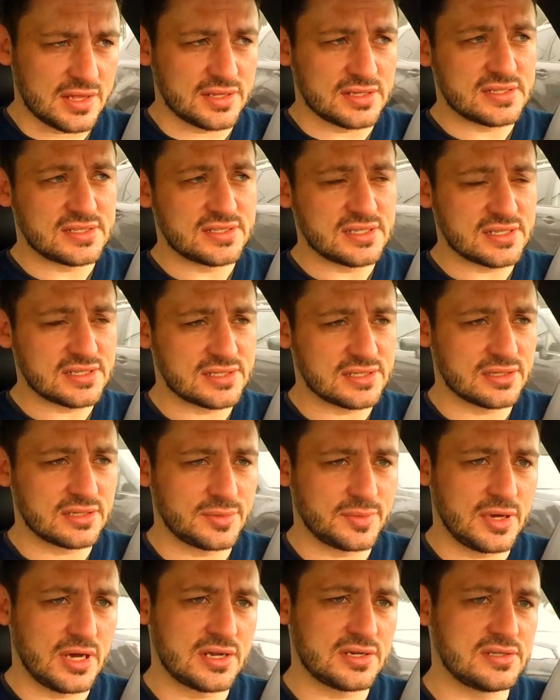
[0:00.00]
the
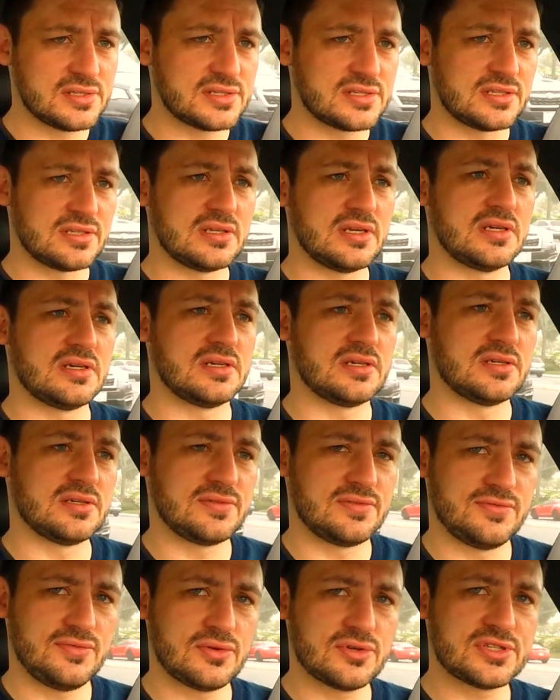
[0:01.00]
6-cylinder models and
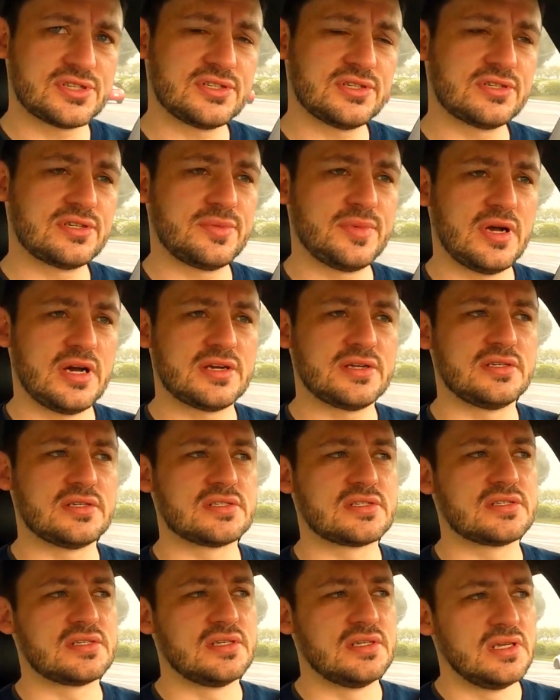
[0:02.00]
the 4-cylinder
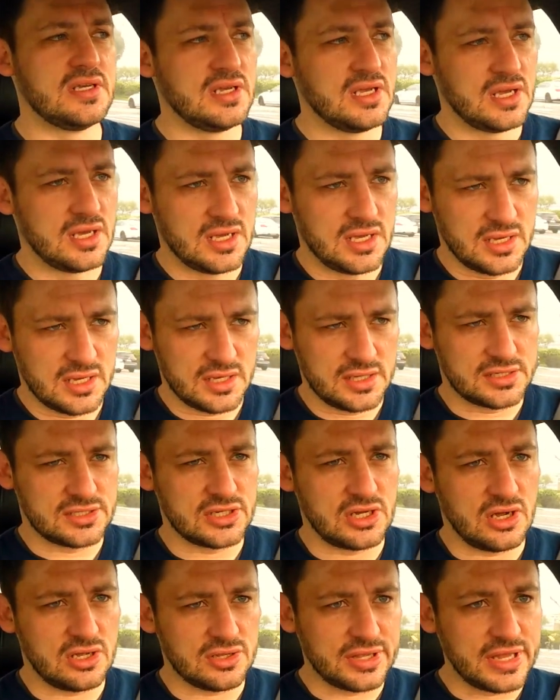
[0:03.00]
models,
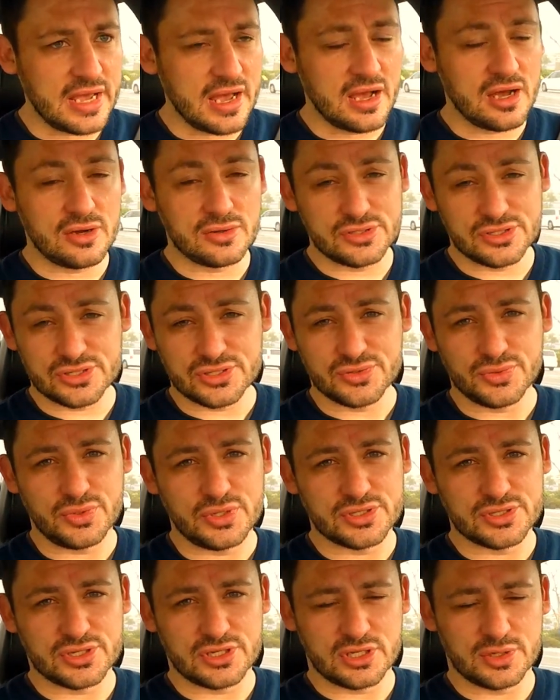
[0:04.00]
it's all now just
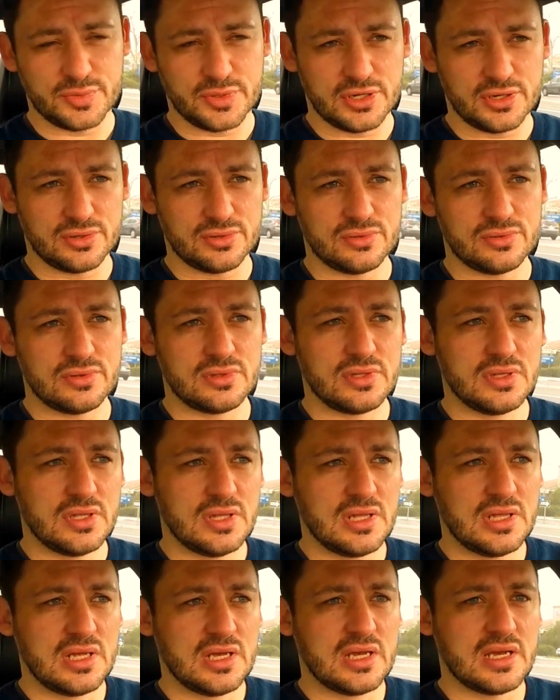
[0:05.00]
one turbo.
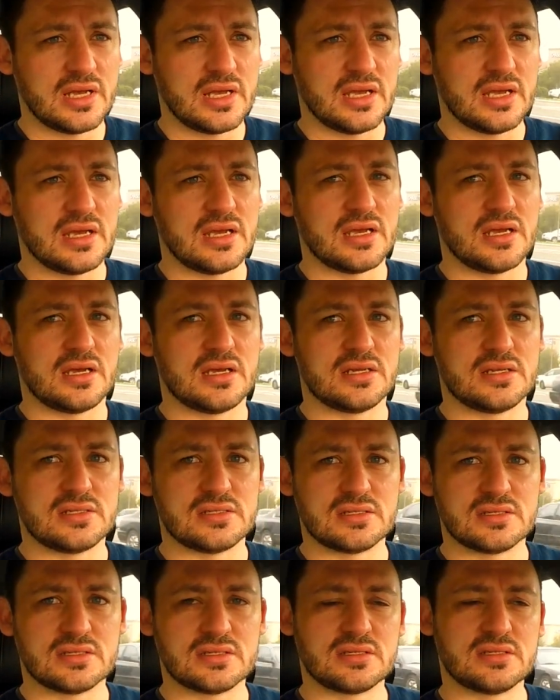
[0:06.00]

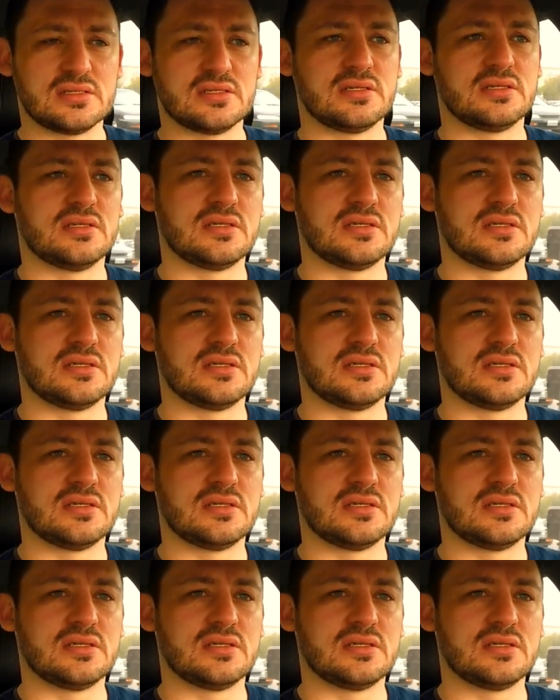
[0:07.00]
And